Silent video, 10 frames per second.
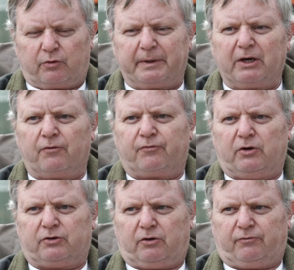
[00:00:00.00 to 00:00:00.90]
for a big
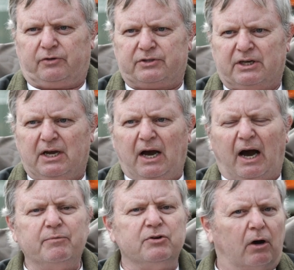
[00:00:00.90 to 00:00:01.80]
off-road conference.
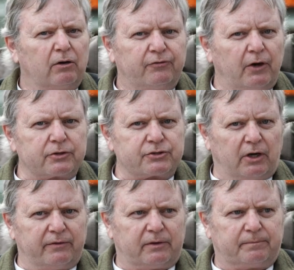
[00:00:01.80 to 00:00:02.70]
I'm not a fast
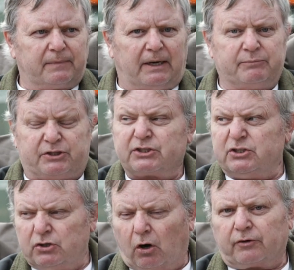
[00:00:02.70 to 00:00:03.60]
driver. I'm just
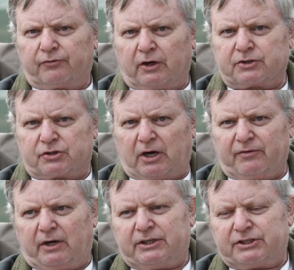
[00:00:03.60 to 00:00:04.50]
not a fast
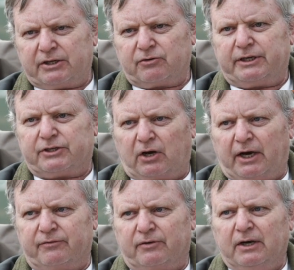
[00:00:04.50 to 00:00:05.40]
driver. I generally
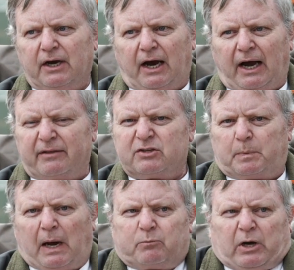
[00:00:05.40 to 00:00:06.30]
drive,
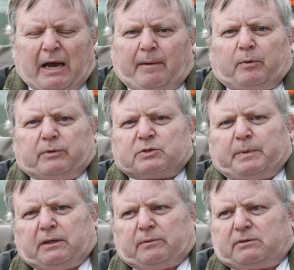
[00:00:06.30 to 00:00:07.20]
I'm happy with the
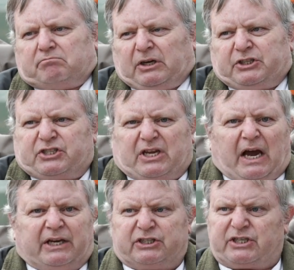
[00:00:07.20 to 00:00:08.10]
speed limit. I
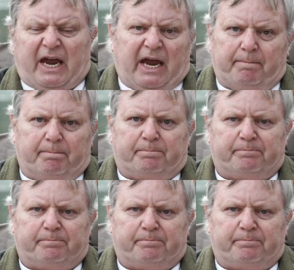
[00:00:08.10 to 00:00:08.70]
just am.